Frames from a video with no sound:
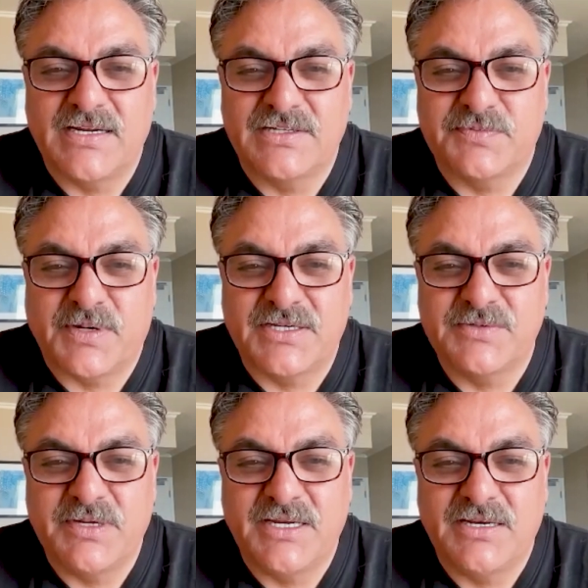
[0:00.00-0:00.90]
and
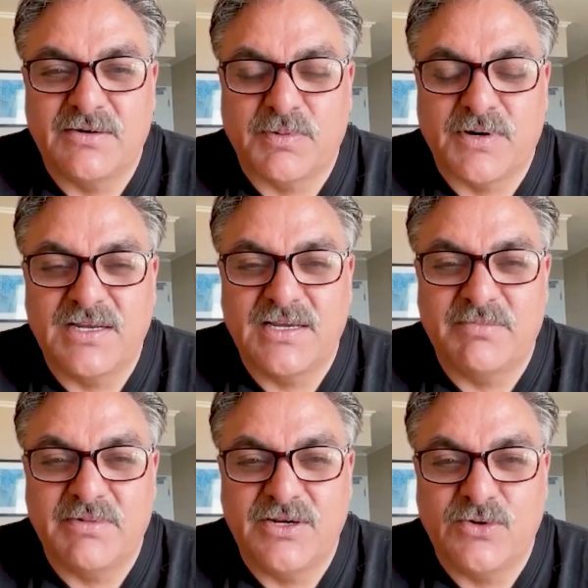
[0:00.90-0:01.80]
spodumene, they're probably going to
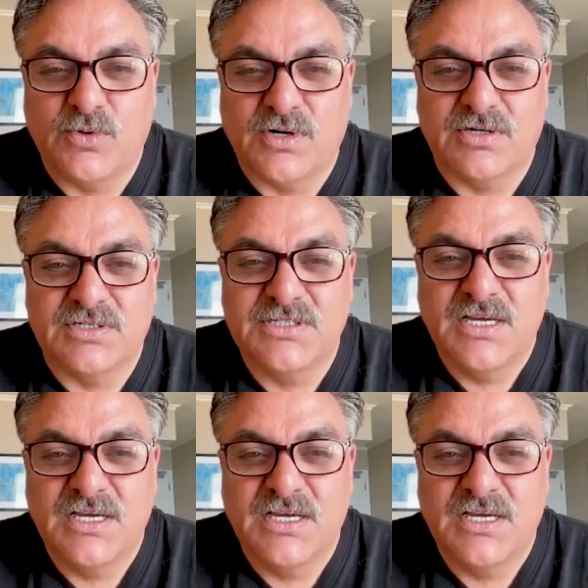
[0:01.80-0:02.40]
be new words.